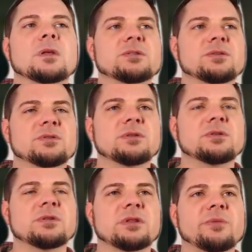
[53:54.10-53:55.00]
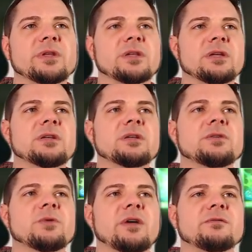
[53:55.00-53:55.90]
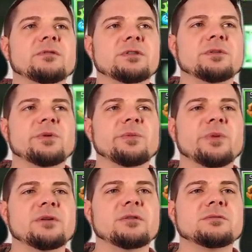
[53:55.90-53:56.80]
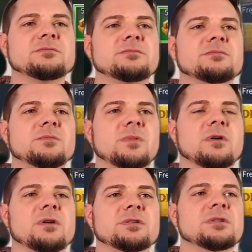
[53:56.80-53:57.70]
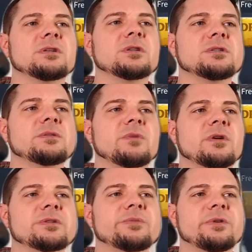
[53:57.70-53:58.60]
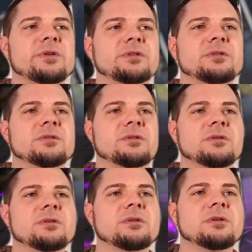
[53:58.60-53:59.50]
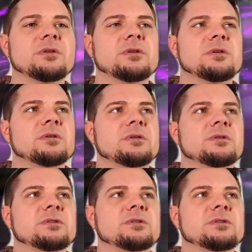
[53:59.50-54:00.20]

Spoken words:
usually at the beginning you have a little bit better RNG, at least in my experience. So